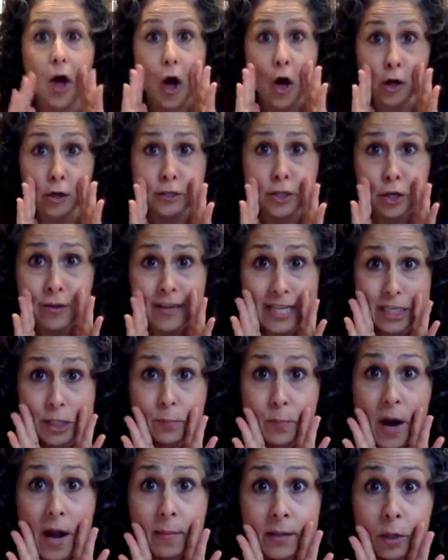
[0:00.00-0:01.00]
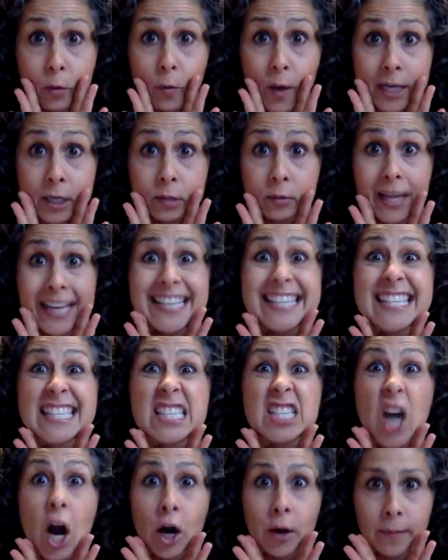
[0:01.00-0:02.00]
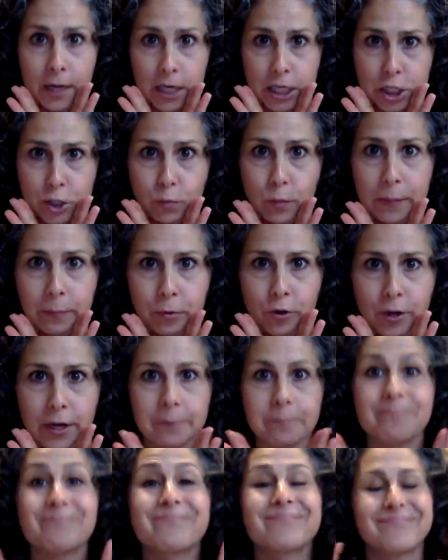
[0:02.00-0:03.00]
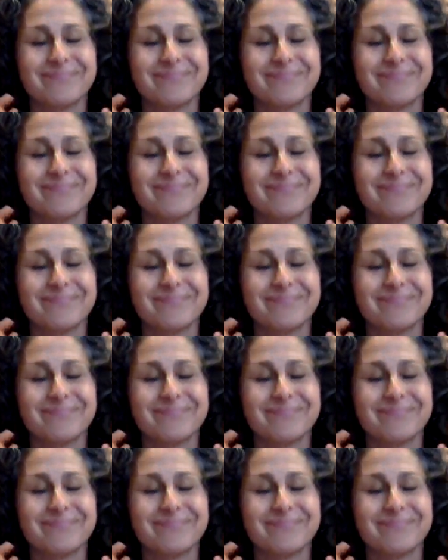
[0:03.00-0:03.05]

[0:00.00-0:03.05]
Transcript: Also, that's probably why you like Starbucks whipped cream.